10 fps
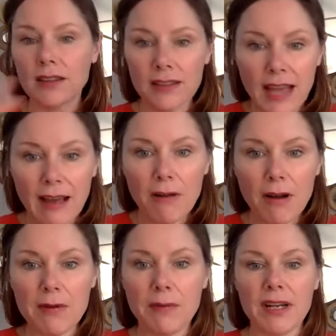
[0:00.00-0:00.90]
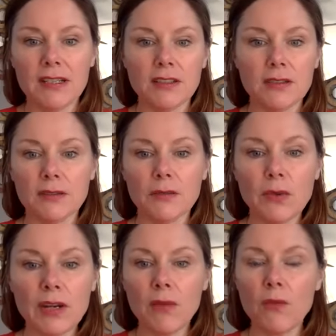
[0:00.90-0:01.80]
Not what we want to do.
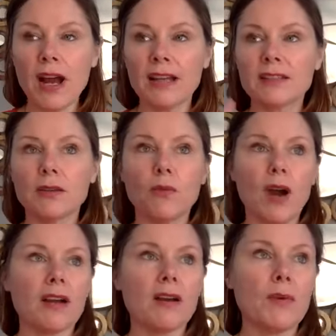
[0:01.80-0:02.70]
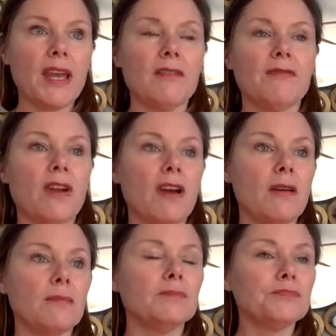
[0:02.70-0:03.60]
We don't want to walk away
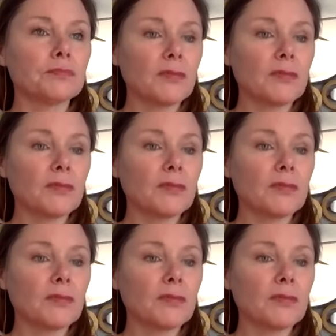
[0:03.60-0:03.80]
from